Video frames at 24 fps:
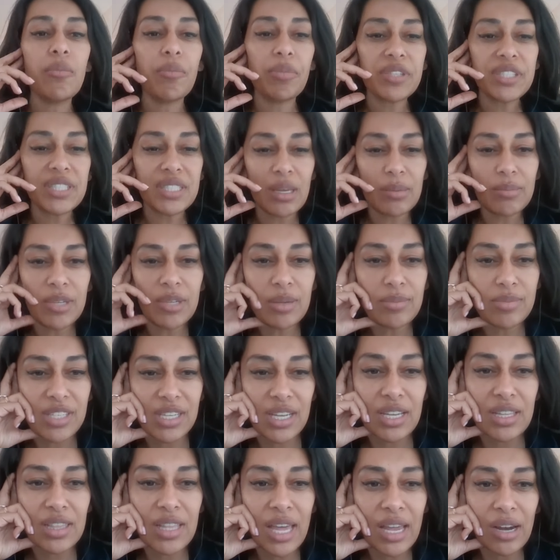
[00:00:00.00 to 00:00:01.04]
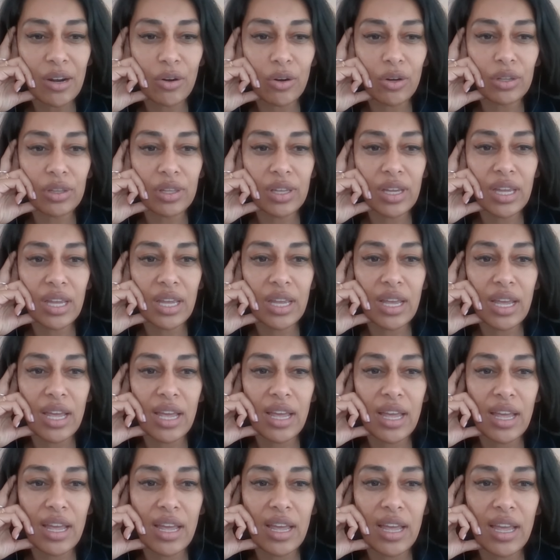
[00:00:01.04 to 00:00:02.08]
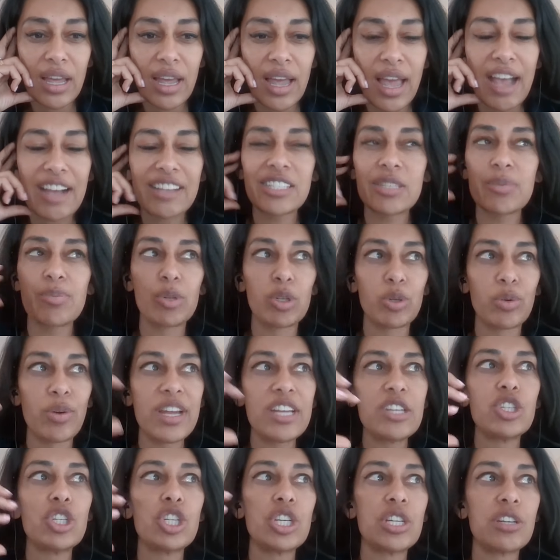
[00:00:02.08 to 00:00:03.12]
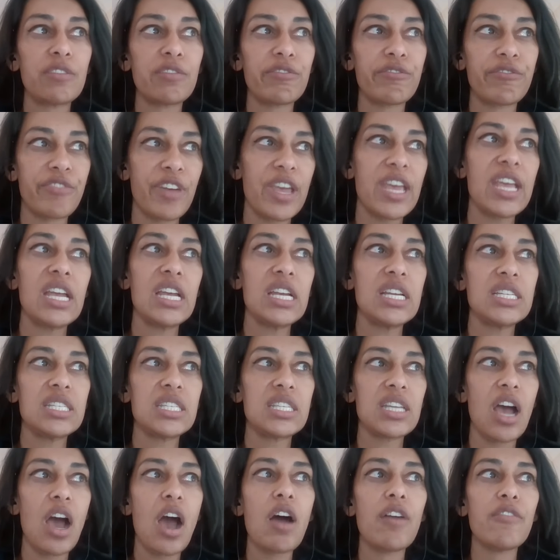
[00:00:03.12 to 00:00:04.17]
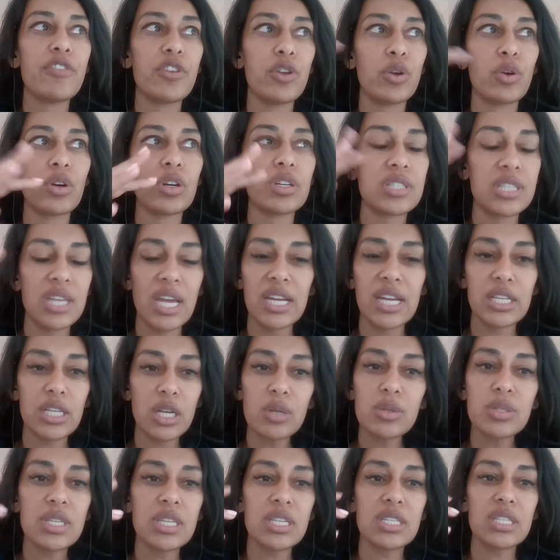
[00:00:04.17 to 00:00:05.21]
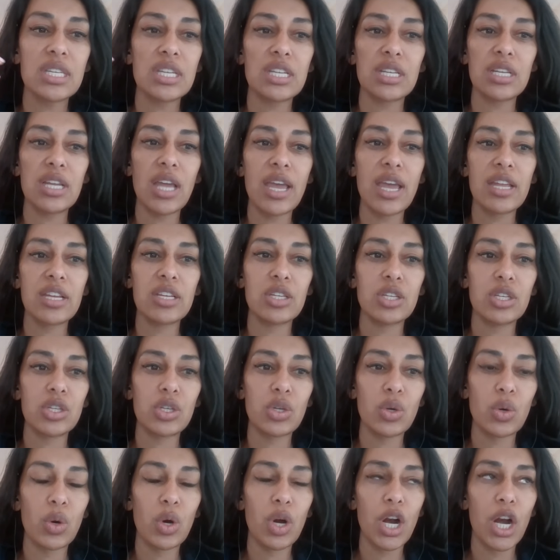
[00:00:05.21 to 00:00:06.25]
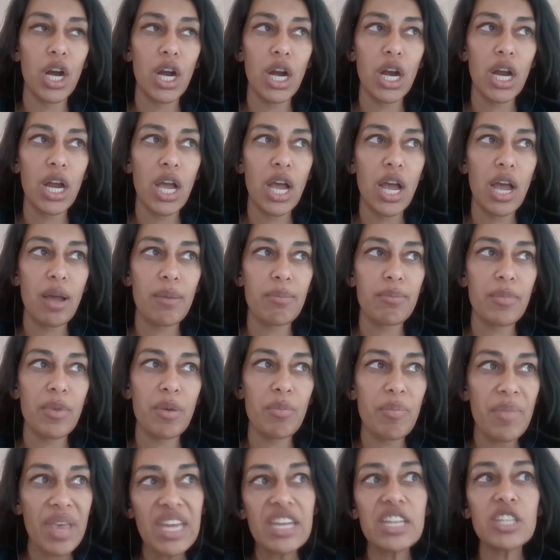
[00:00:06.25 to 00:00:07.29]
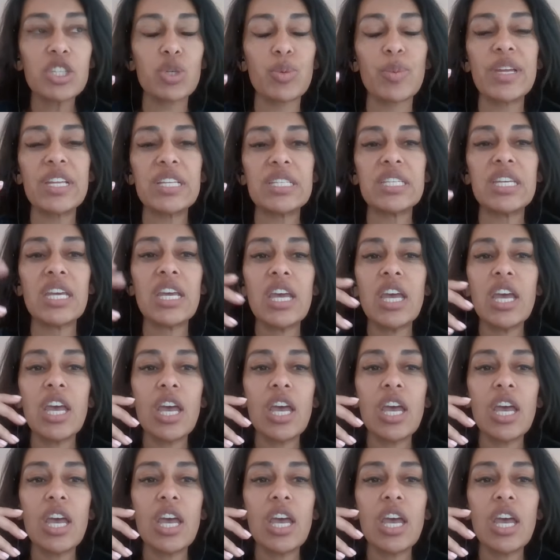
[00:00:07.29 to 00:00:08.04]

But sometimes in that early exploration phase of your diagnosis and your management,